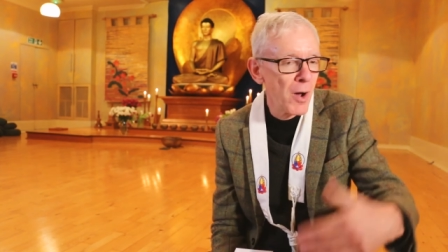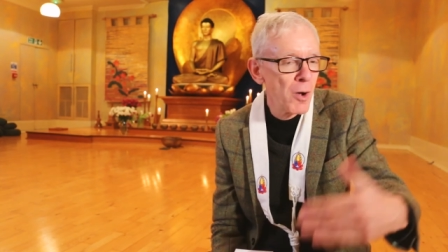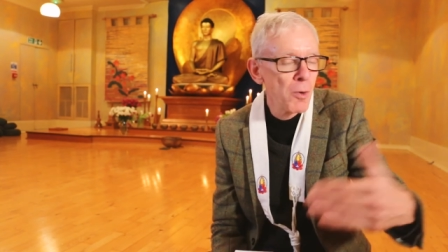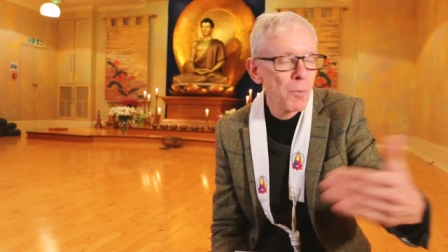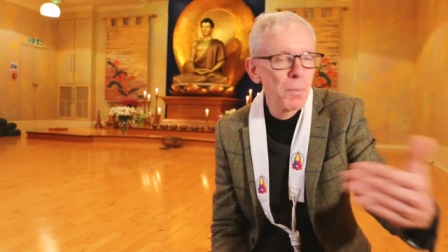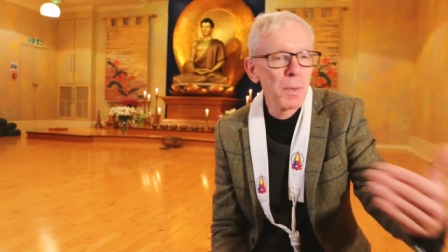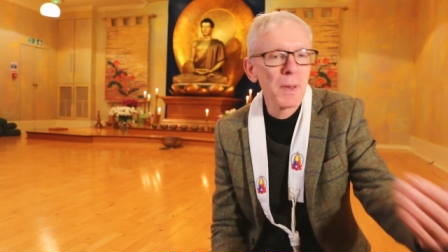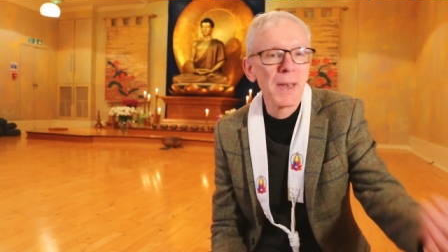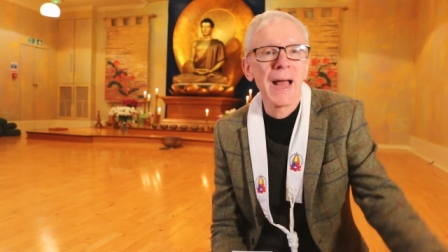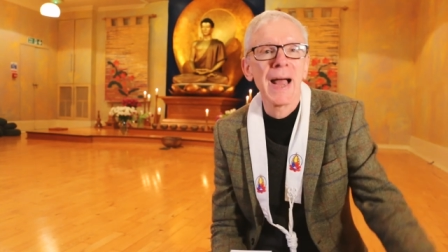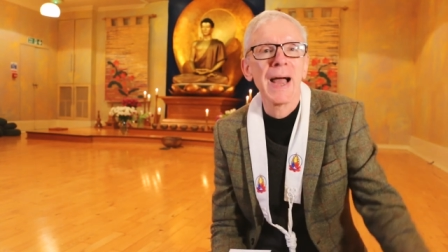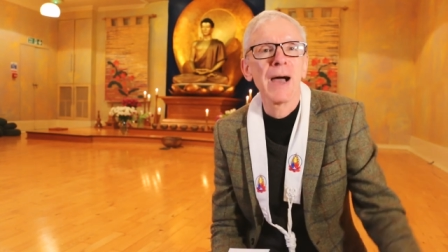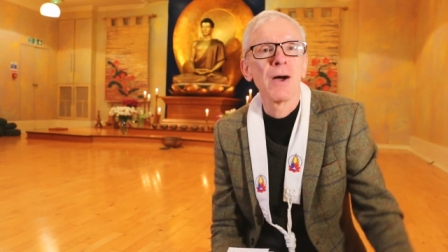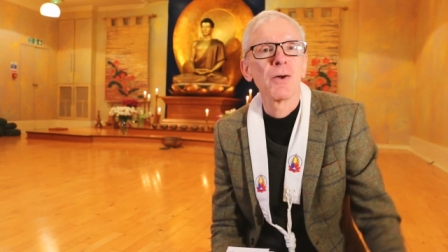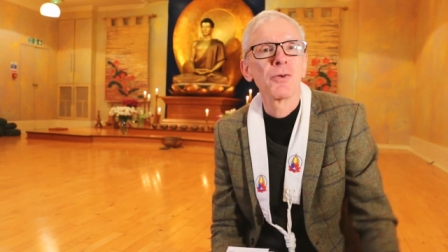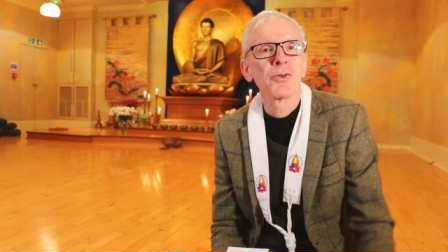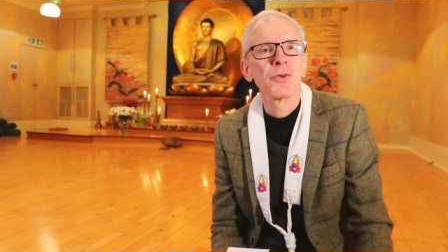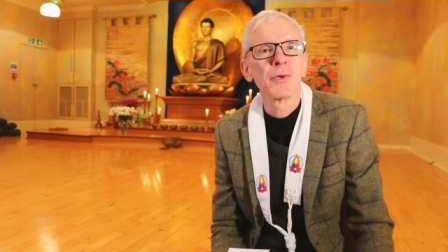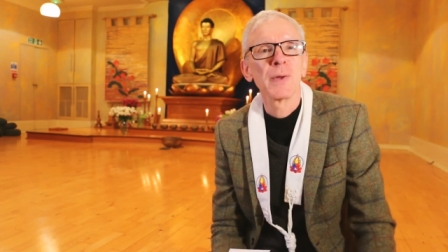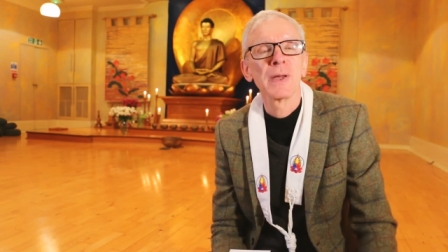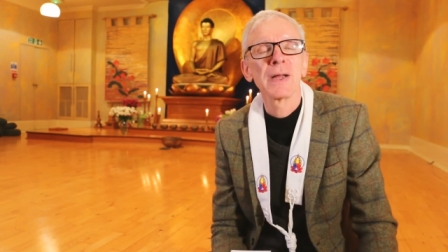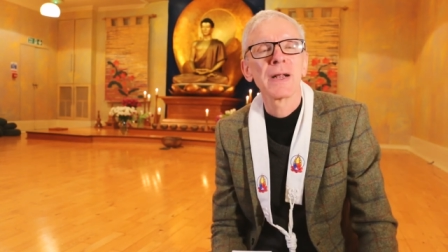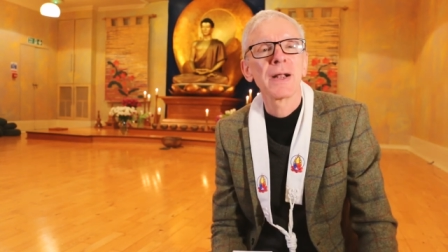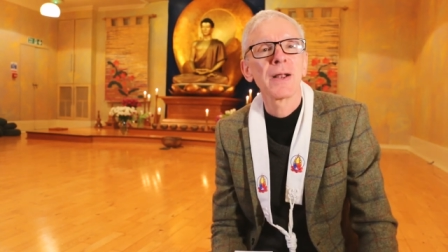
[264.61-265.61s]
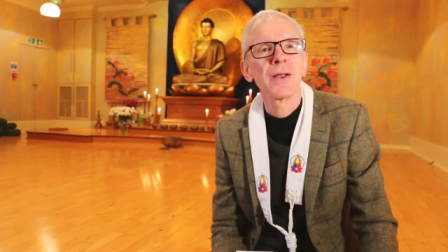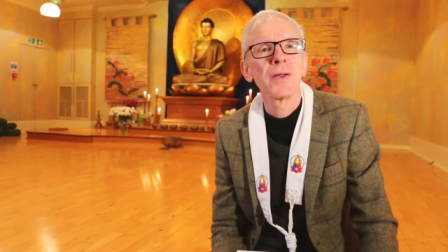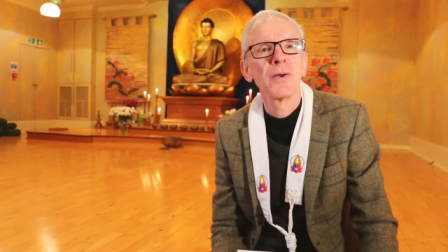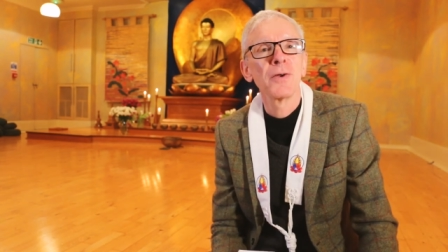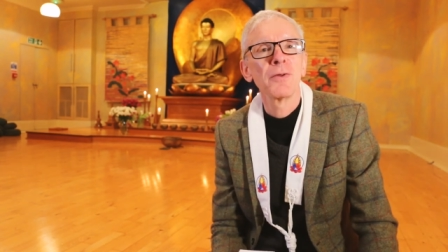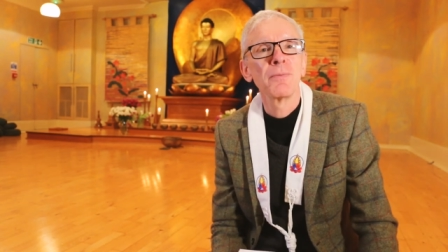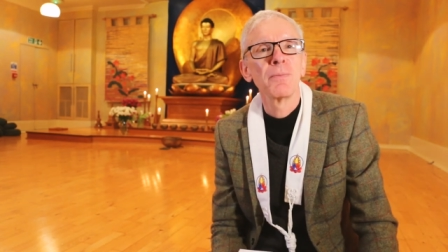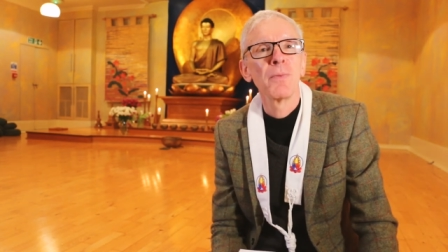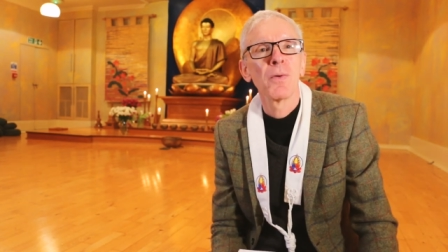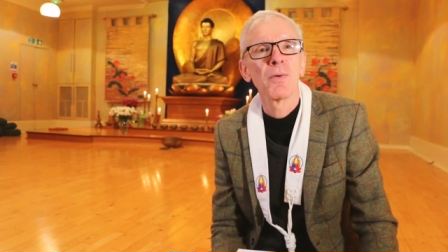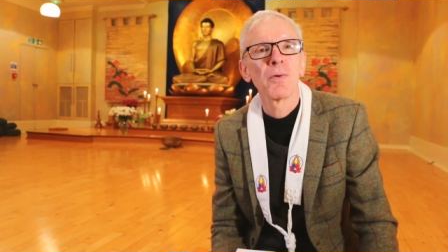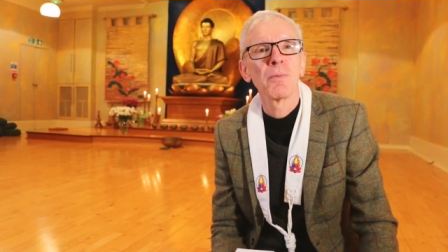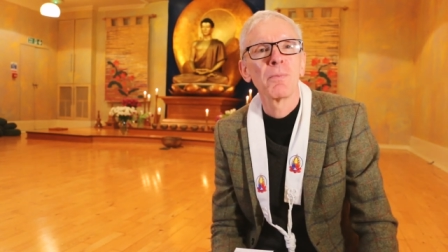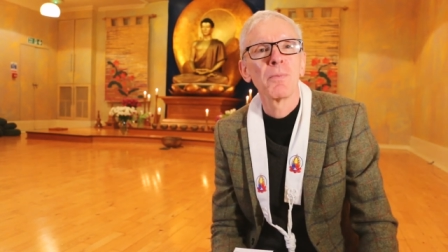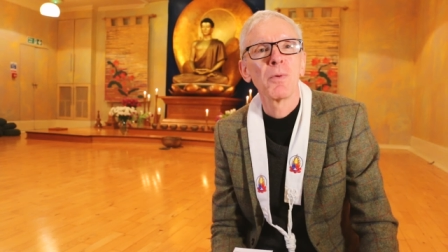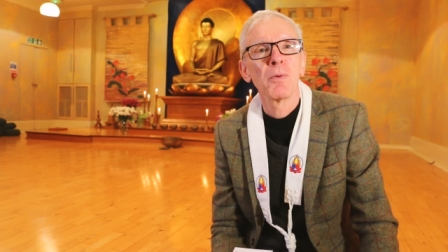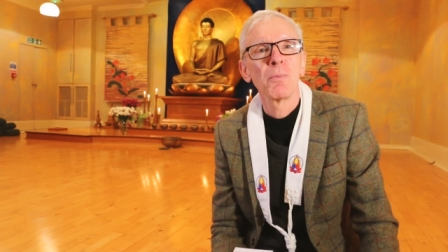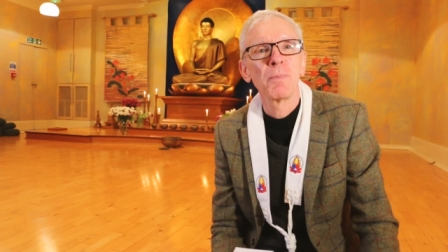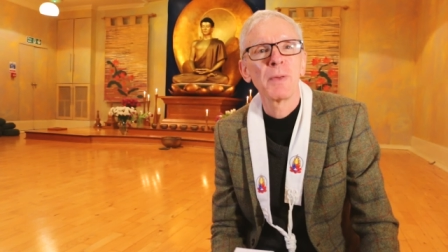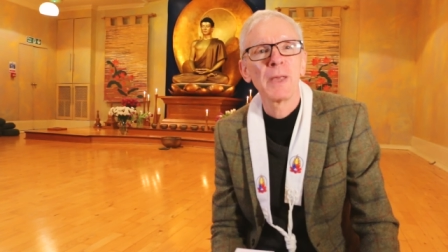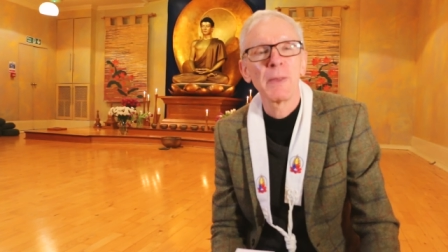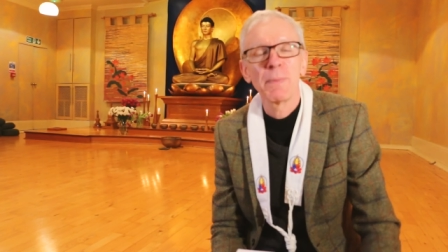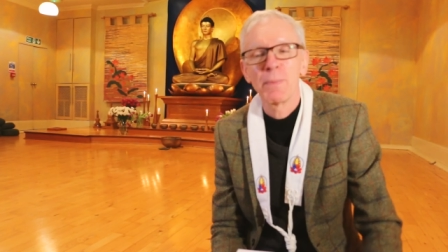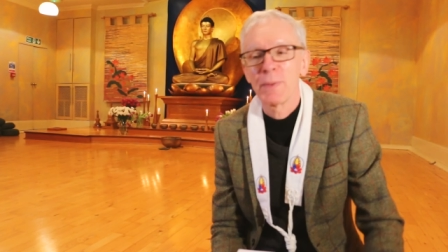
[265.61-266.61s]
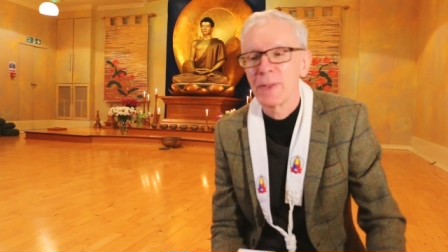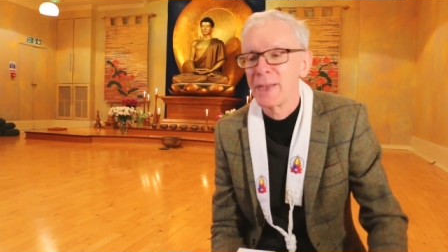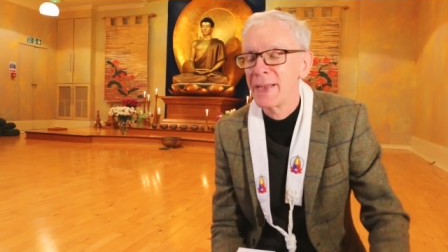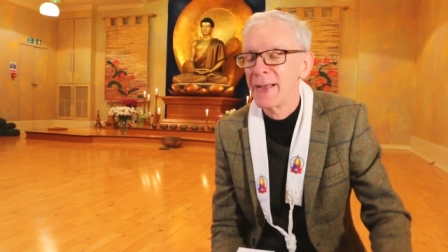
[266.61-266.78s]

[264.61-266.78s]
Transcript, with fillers: open out to include more and more people.